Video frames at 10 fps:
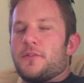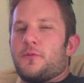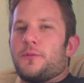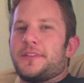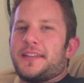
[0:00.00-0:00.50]

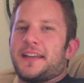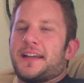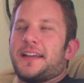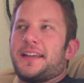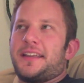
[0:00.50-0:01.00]
Well, one thing
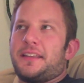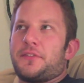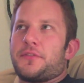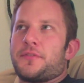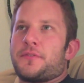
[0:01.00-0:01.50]
I
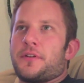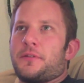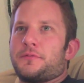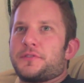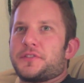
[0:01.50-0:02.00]

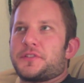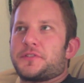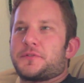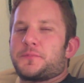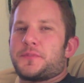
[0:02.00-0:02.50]
thought
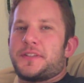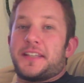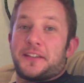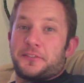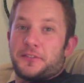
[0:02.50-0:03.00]
was
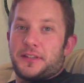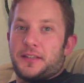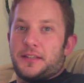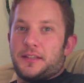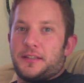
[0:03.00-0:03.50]

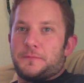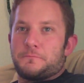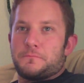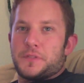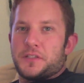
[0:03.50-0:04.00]
particularly
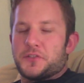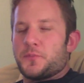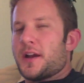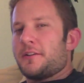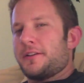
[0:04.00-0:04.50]

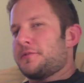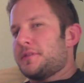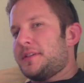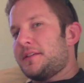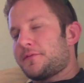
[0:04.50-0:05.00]
inspiring or
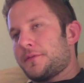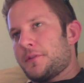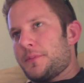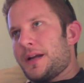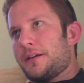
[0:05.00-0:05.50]
different
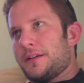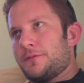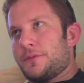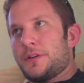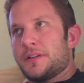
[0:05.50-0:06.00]
about
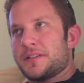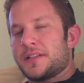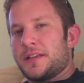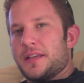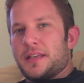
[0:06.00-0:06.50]
it was
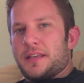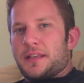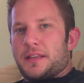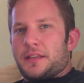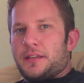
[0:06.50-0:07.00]

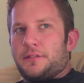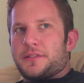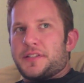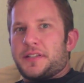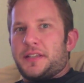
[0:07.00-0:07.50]
you
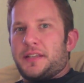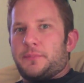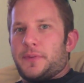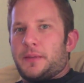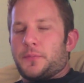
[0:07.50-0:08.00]
see
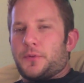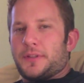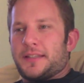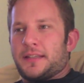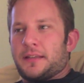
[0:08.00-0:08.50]
people
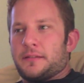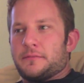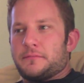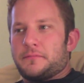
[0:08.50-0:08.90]
in